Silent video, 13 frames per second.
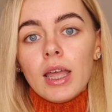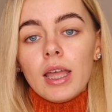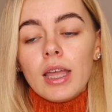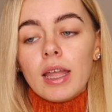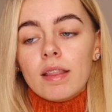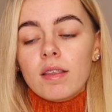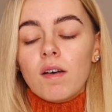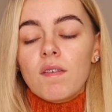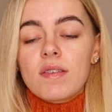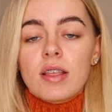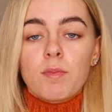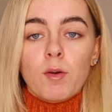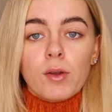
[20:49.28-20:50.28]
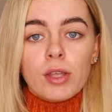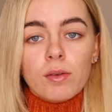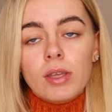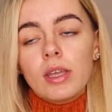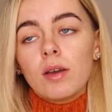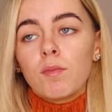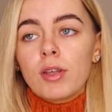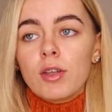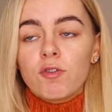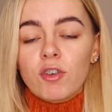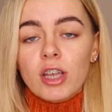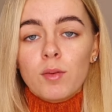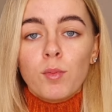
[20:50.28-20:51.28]
It's obviously about what you eat and what you
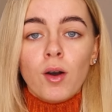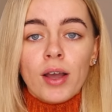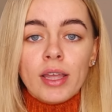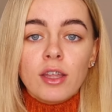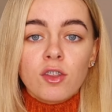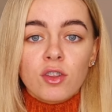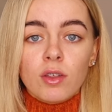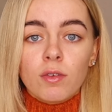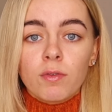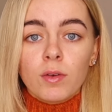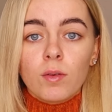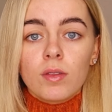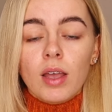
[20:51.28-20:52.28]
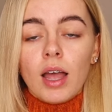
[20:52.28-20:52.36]
drink, but I eat shit food,